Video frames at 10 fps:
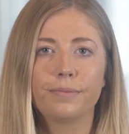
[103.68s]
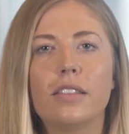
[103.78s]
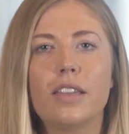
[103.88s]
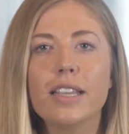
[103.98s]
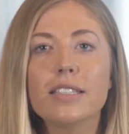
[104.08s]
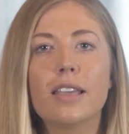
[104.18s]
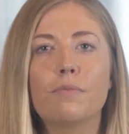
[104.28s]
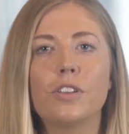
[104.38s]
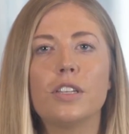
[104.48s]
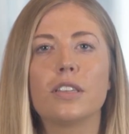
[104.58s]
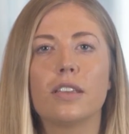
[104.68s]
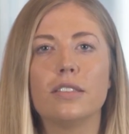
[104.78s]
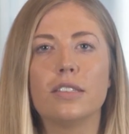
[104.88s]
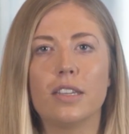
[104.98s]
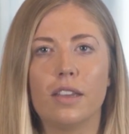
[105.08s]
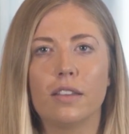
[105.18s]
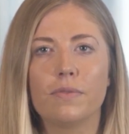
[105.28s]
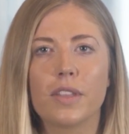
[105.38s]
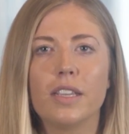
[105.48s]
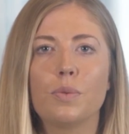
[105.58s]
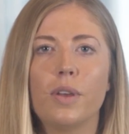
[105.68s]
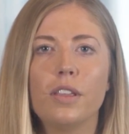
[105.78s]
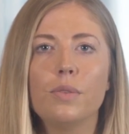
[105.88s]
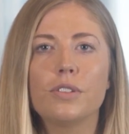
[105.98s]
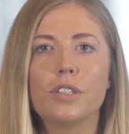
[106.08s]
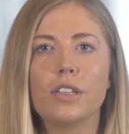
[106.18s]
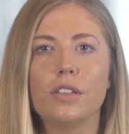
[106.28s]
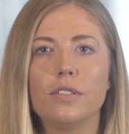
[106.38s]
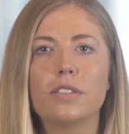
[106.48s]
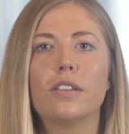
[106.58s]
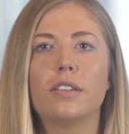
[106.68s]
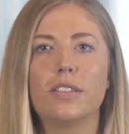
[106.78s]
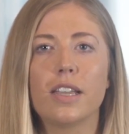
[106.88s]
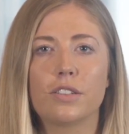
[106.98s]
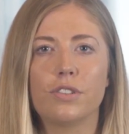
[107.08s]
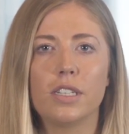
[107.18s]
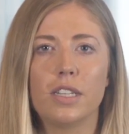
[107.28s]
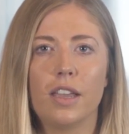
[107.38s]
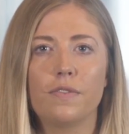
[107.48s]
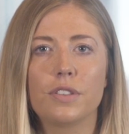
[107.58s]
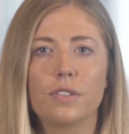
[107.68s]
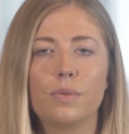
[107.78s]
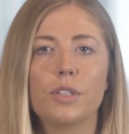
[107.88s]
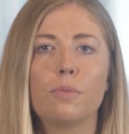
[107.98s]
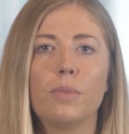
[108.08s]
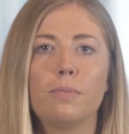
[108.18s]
The next step for you to consider is whether you want to use sector ETFs, which can be